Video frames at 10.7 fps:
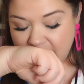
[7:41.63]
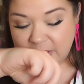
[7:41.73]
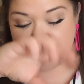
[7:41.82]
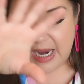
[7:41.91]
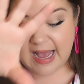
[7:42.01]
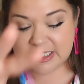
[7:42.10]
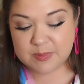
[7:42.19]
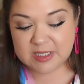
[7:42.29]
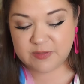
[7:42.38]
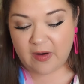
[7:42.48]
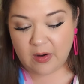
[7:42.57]
The
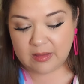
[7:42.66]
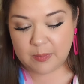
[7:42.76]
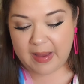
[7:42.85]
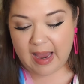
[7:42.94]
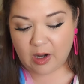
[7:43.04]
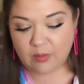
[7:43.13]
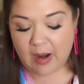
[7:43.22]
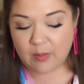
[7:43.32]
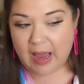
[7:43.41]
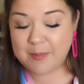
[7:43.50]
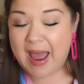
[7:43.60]
jasmine's far in the
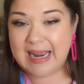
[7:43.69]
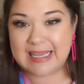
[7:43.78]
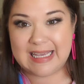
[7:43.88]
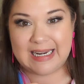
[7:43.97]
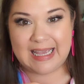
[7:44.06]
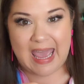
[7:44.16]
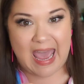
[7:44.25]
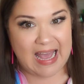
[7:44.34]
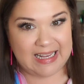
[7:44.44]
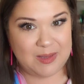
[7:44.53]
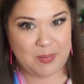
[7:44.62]
background. I'm not getting
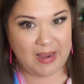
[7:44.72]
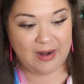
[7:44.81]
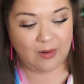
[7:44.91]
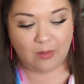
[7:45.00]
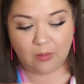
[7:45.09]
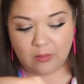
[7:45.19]
any pear.